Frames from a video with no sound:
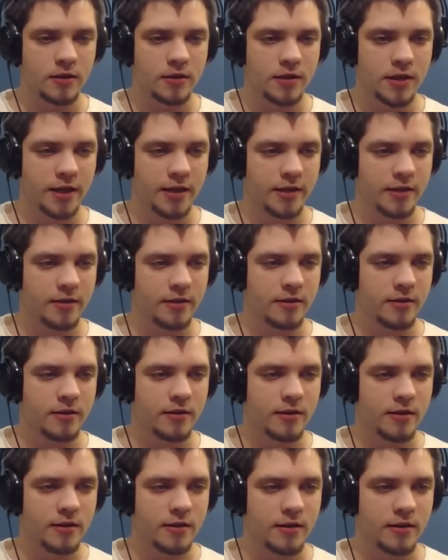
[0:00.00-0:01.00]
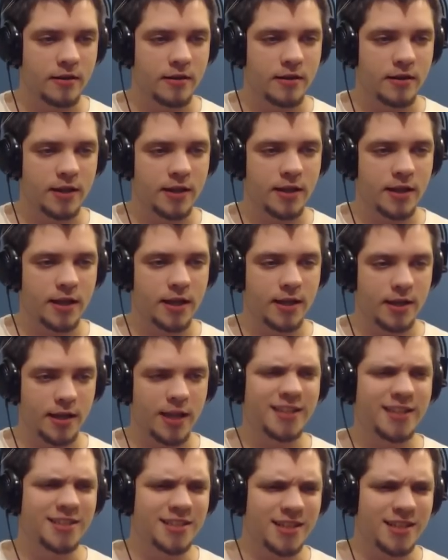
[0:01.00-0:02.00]
Okay,
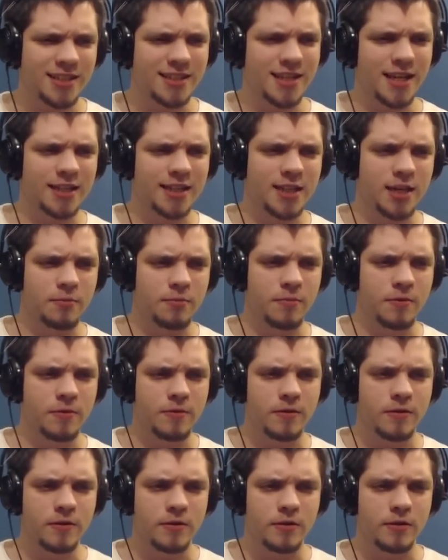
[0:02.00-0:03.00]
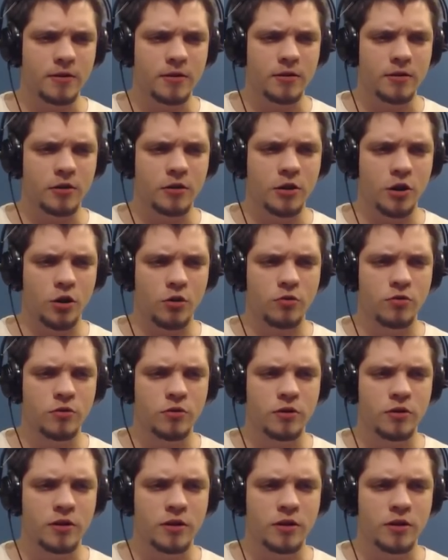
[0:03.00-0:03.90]
let's let him go.